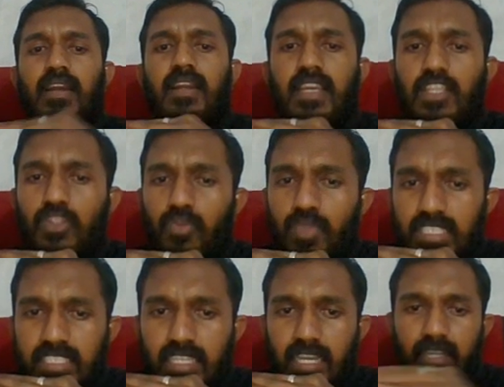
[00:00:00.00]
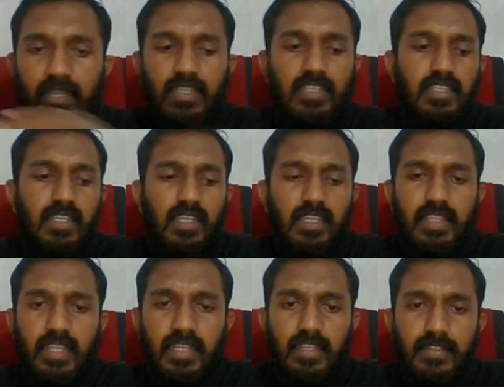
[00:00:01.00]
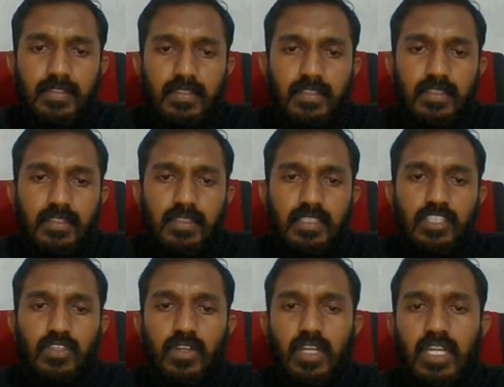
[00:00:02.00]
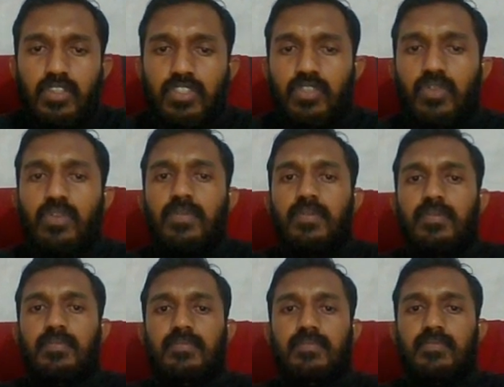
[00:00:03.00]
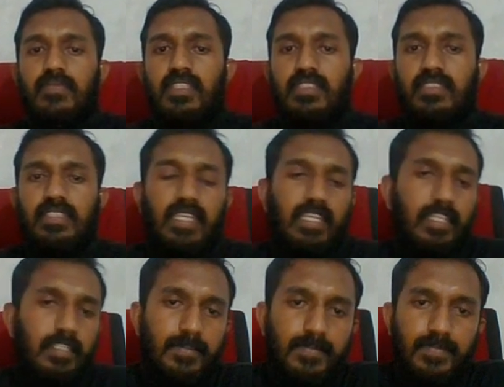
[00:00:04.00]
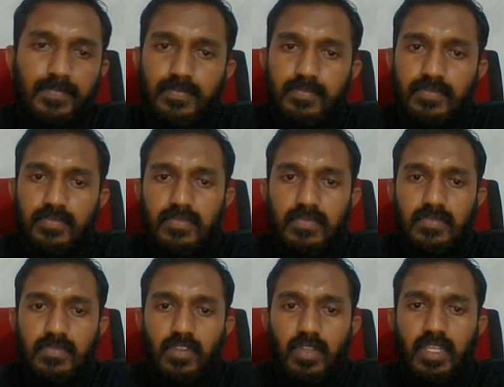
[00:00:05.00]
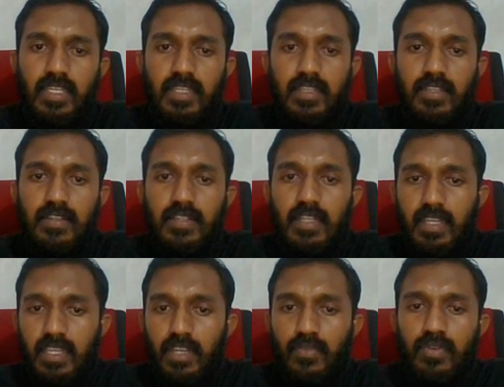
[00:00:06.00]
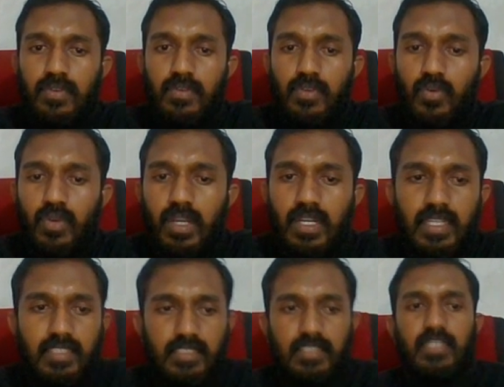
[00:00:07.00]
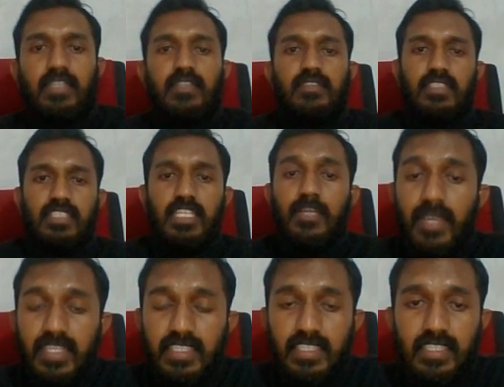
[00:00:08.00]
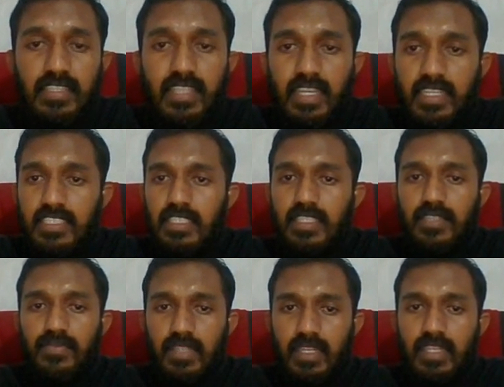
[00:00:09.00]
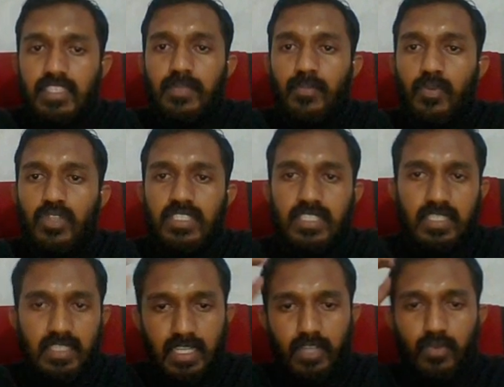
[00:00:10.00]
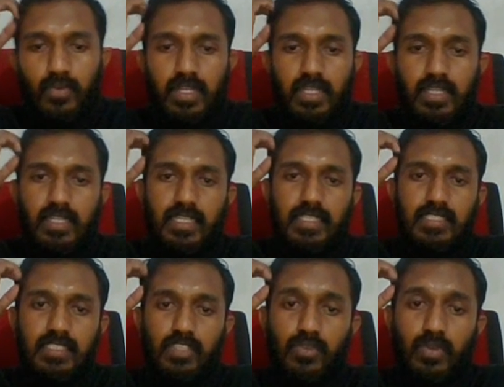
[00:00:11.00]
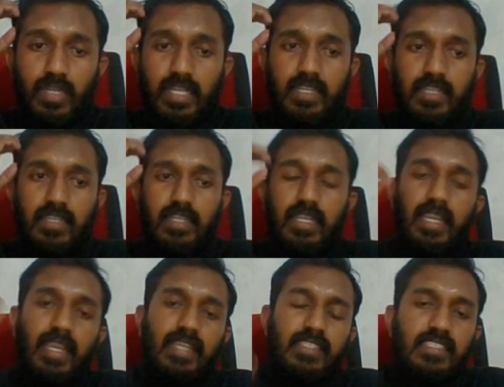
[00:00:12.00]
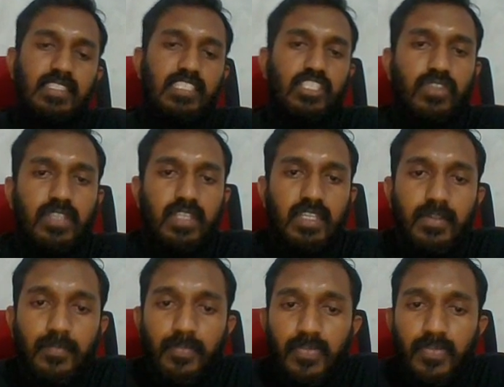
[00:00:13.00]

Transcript: attack through this diagonal. Then this square also save. Okay. If rook at h3, just imagine if there is a position that rook at h3 square.